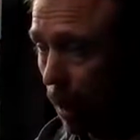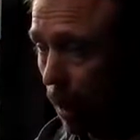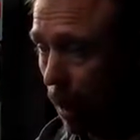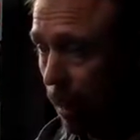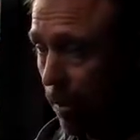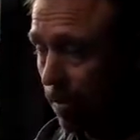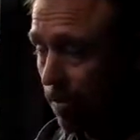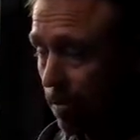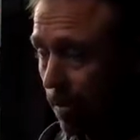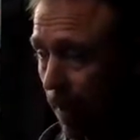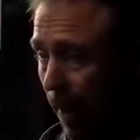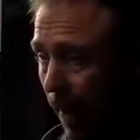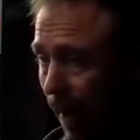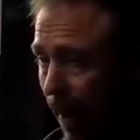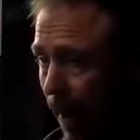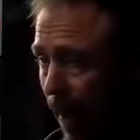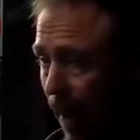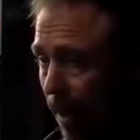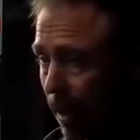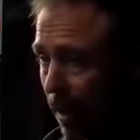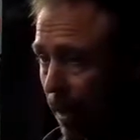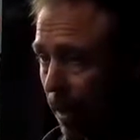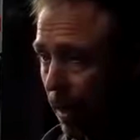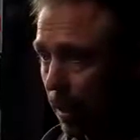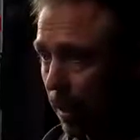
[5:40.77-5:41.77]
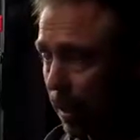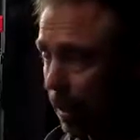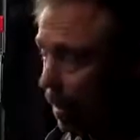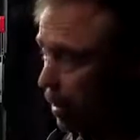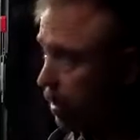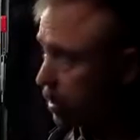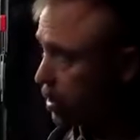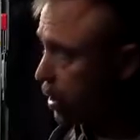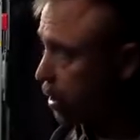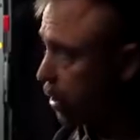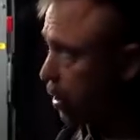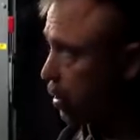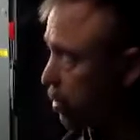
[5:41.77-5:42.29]

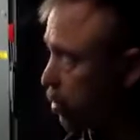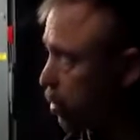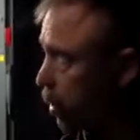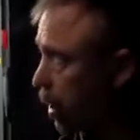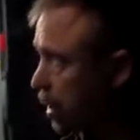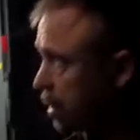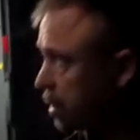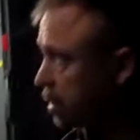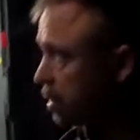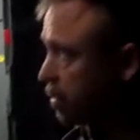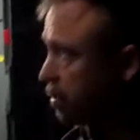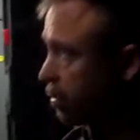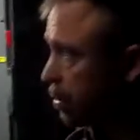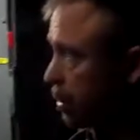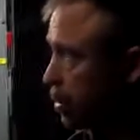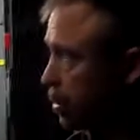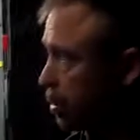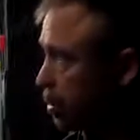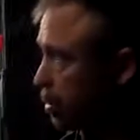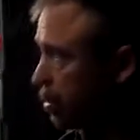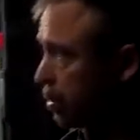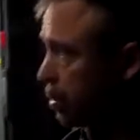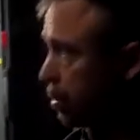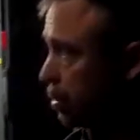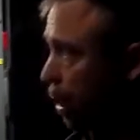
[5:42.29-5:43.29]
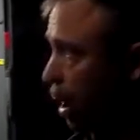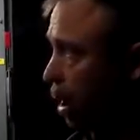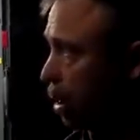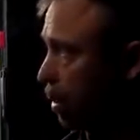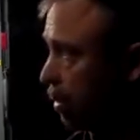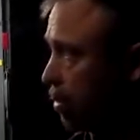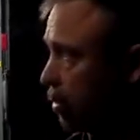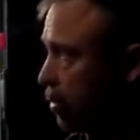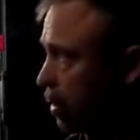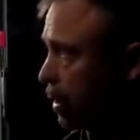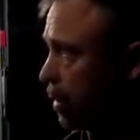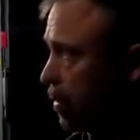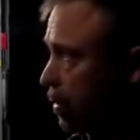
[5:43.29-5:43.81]
Here's a good question for you, all
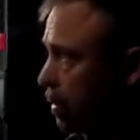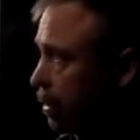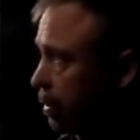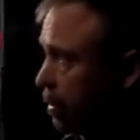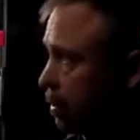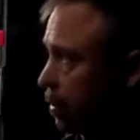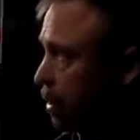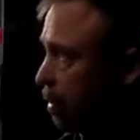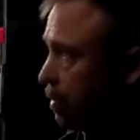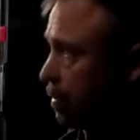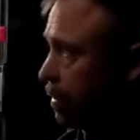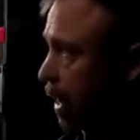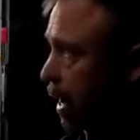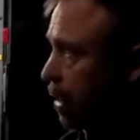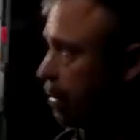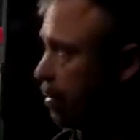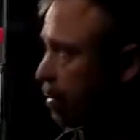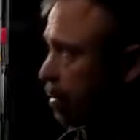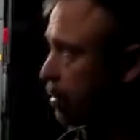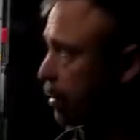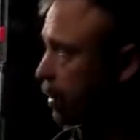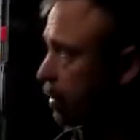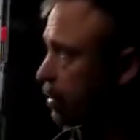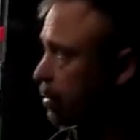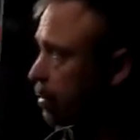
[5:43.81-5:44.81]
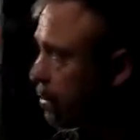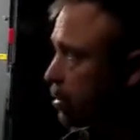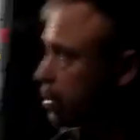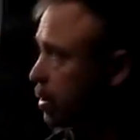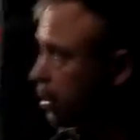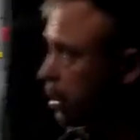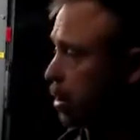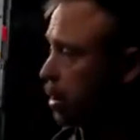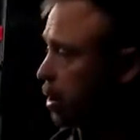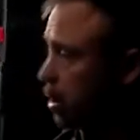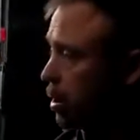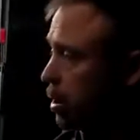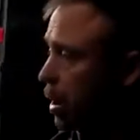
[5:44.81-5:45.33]
three of us, all five of us.
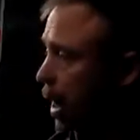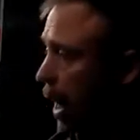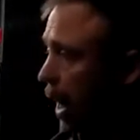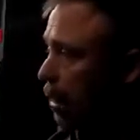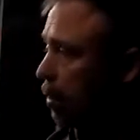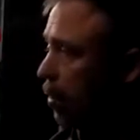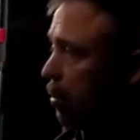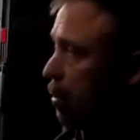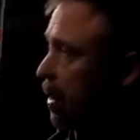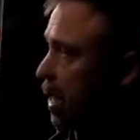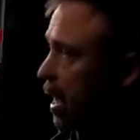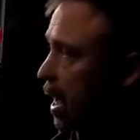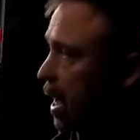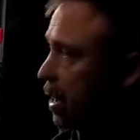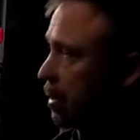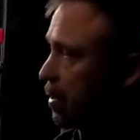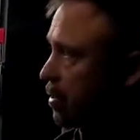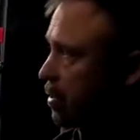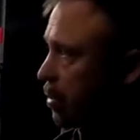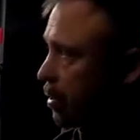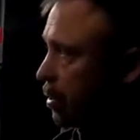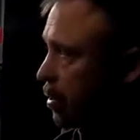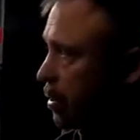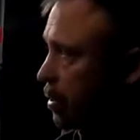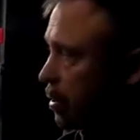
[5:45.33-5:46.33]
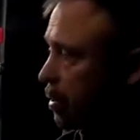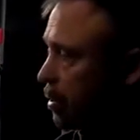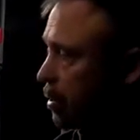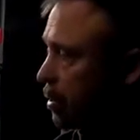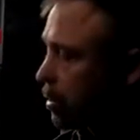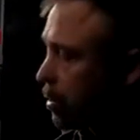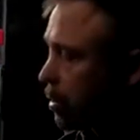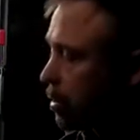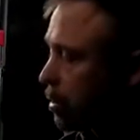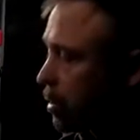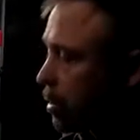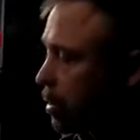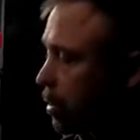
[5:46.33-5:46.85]
I know the answer,
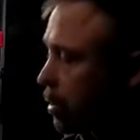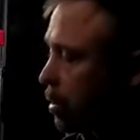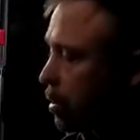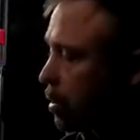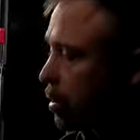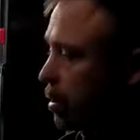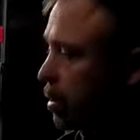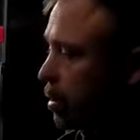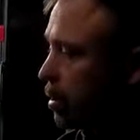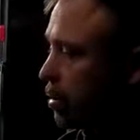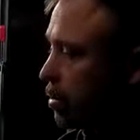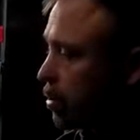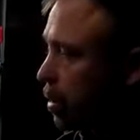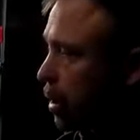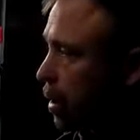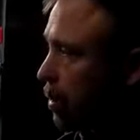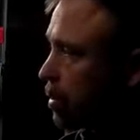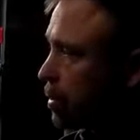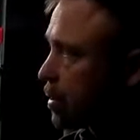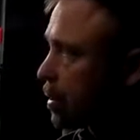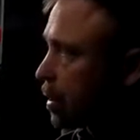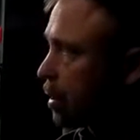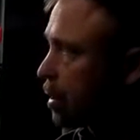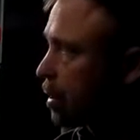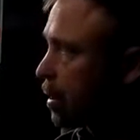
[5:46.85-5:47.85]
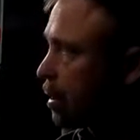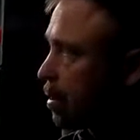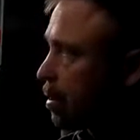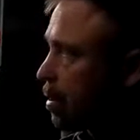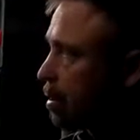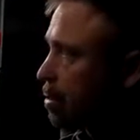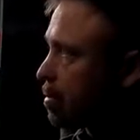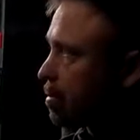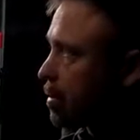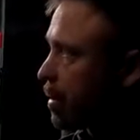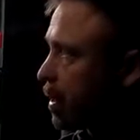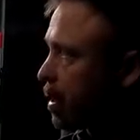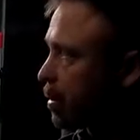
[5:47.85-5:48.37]
so it's a little
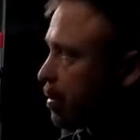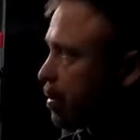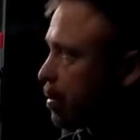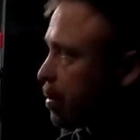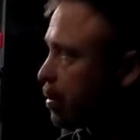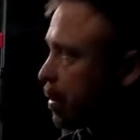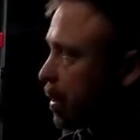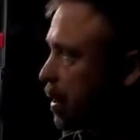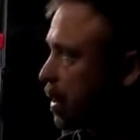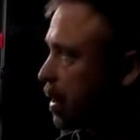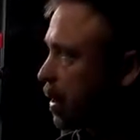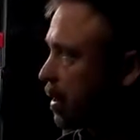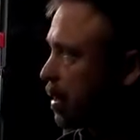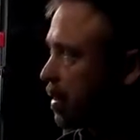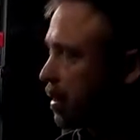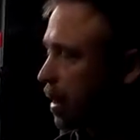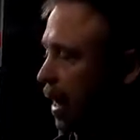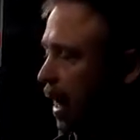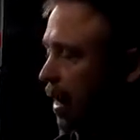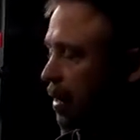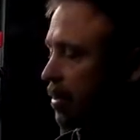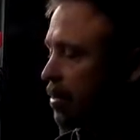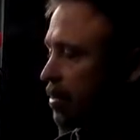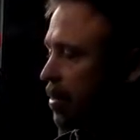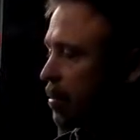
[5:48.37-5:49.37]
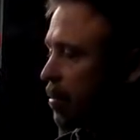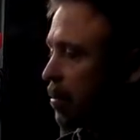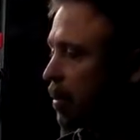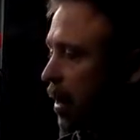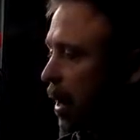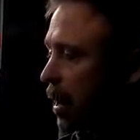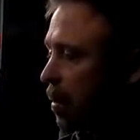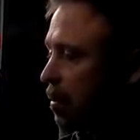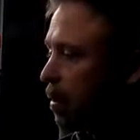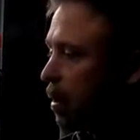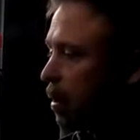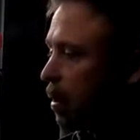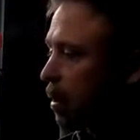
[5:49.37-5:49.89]
unfair for me to answer, but
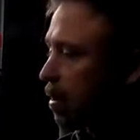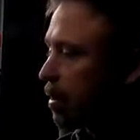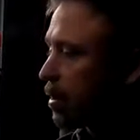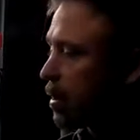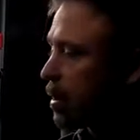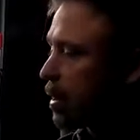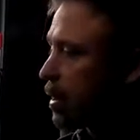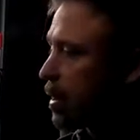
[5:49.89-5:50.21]
I will.